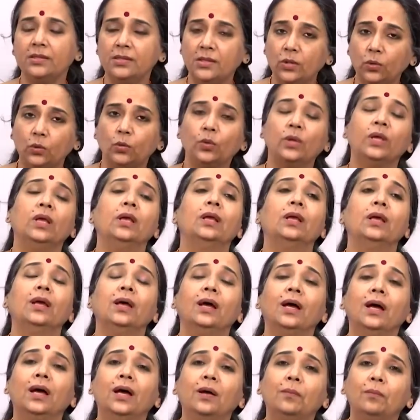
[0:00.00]
So
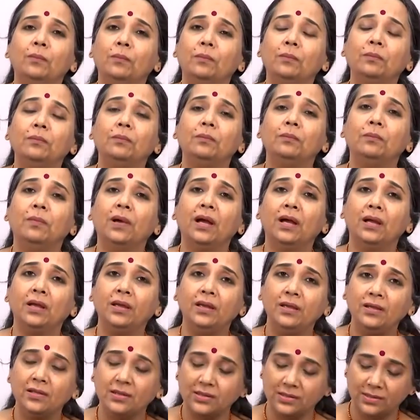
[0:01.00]
um,
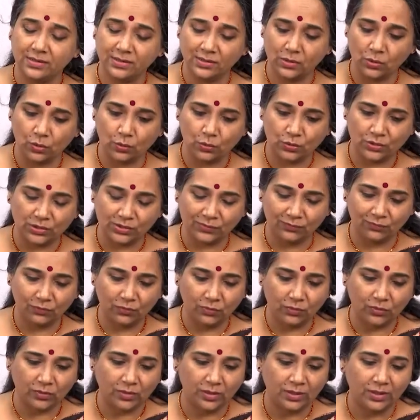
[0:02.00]
my source
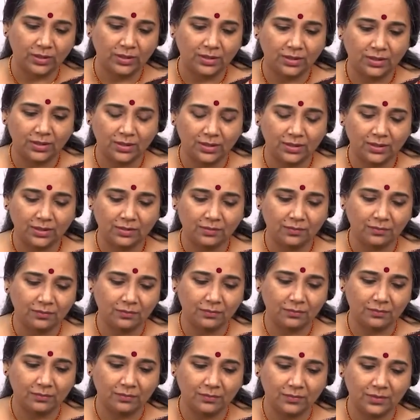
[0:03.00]
for um,
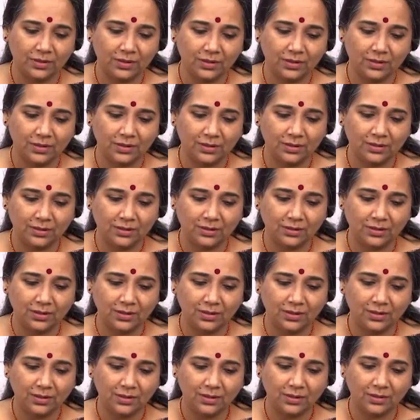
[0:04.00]

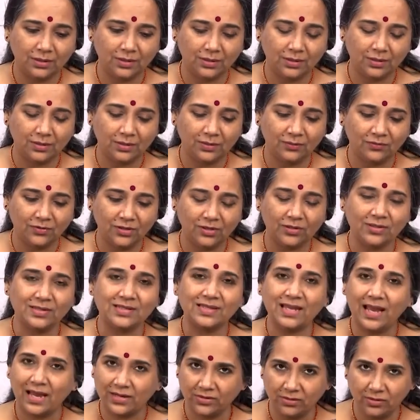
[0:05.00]
the
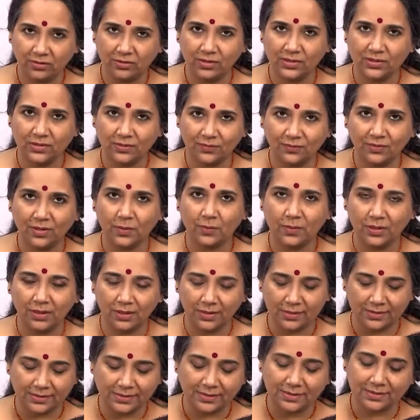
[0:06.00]
various categories of
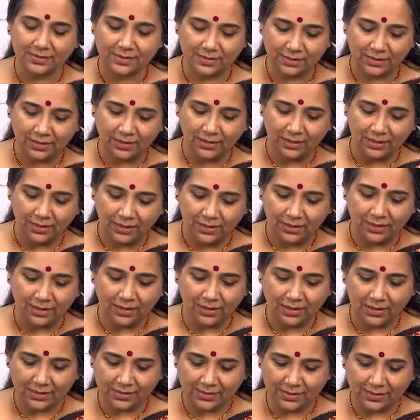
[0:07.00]
gamakas is,
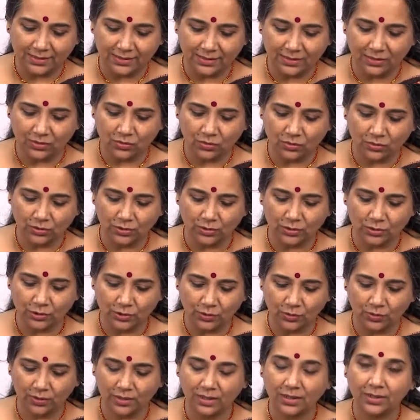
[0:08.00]
uh, as I said, Doctor
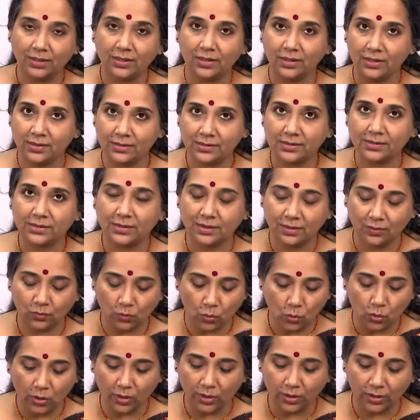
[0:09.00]
Ashok Ranade's uh,
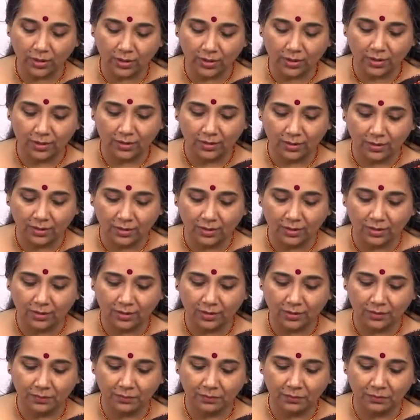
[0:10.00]
work,
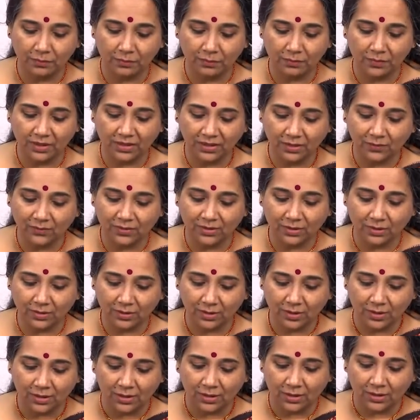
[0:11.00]
um, but even
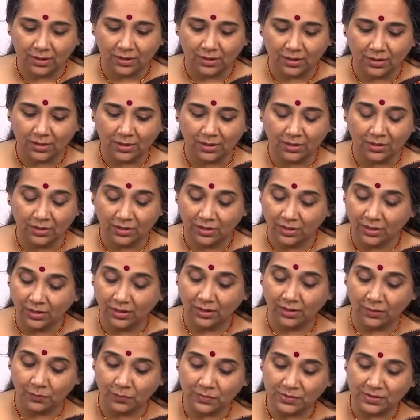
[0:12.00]
Uh, he
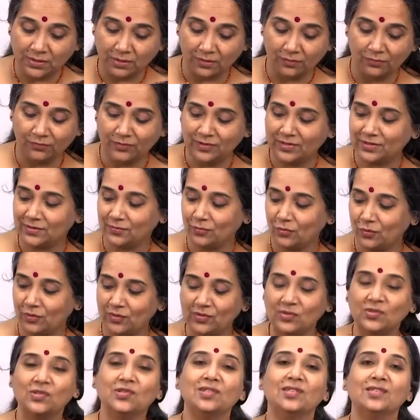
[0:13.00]
himself is, for
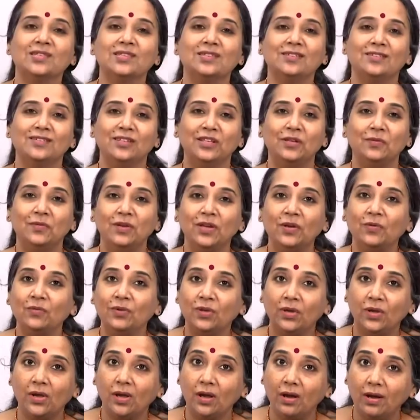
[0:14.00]
instance, here giving a
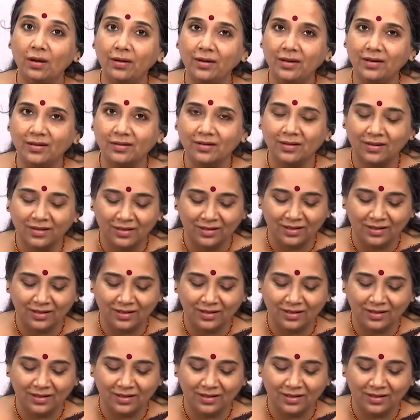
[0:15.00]
very guarded